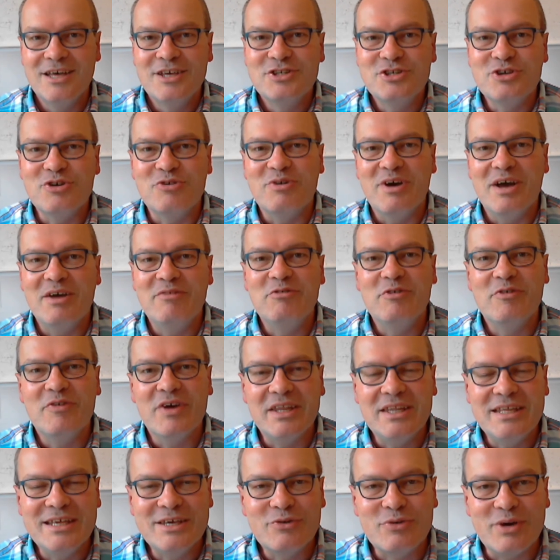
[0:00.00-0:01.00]
So if you
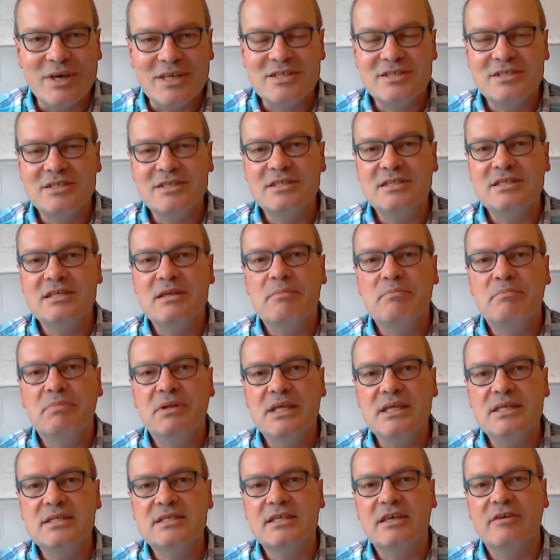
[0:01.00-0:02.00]
have any questions,
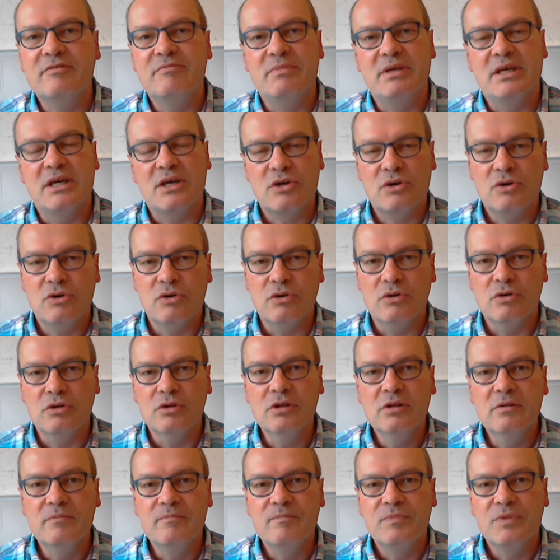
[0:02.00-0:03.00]
please give me a
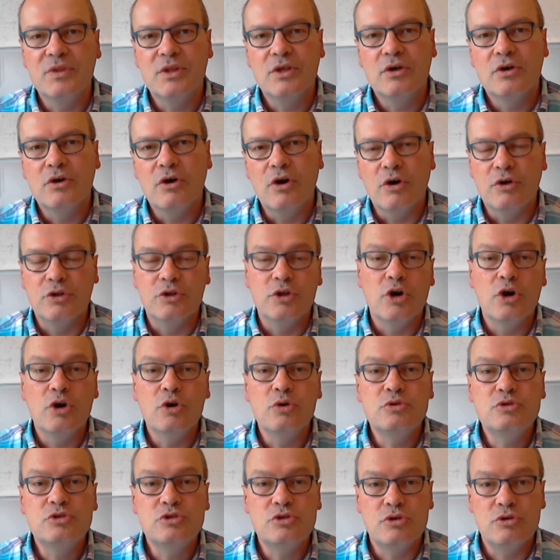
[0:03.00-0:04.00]
call on
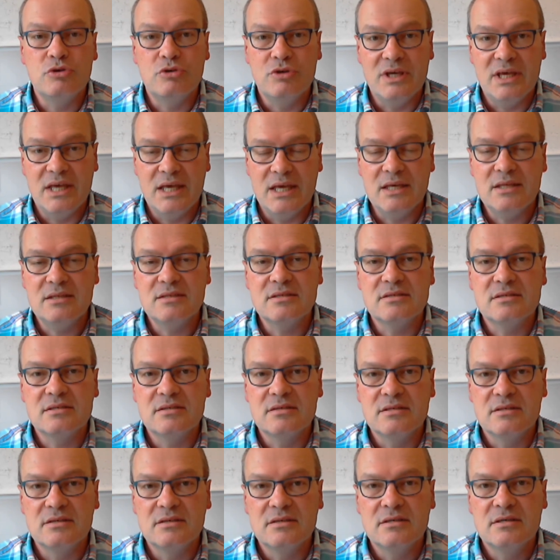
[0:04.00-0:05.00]
028
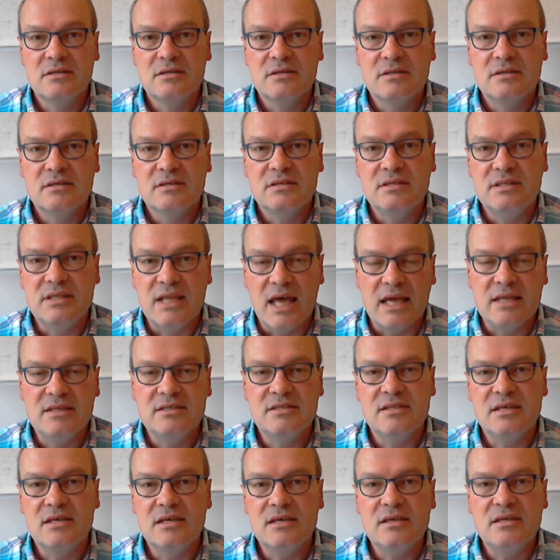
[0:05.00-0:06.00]

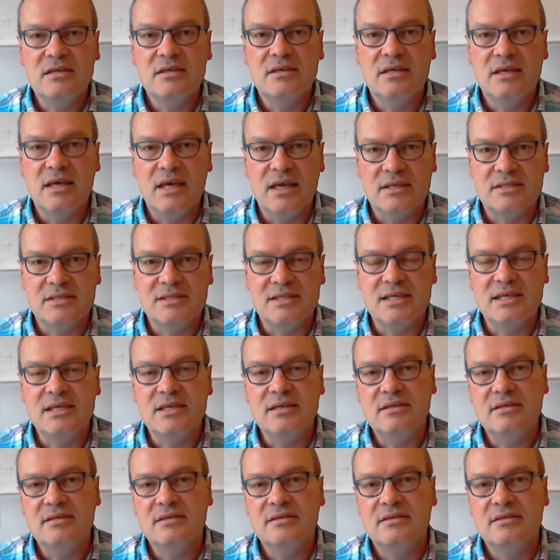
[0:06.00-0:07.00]
90
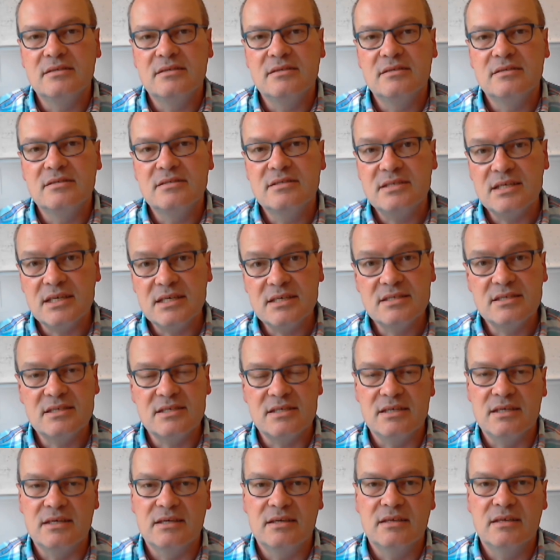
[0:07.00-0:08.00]
80
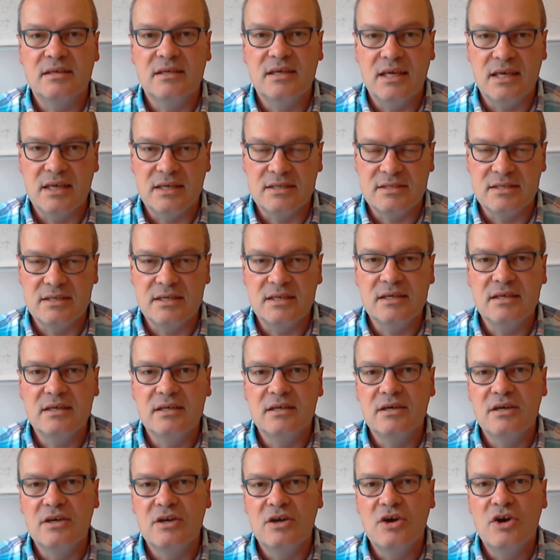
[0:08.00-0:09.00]
60 80,
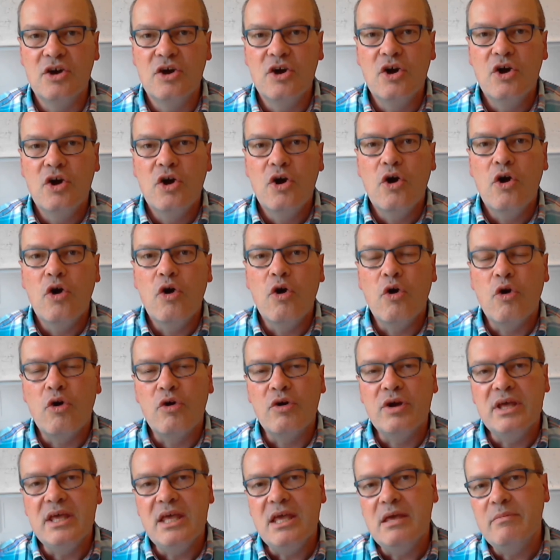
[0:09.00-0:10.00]

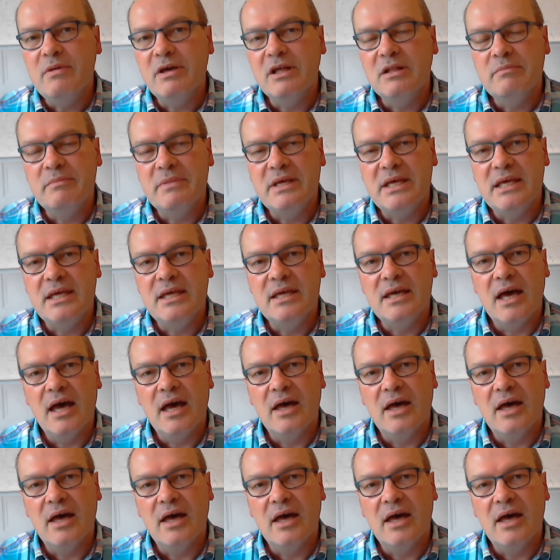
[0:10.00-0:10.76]
or email me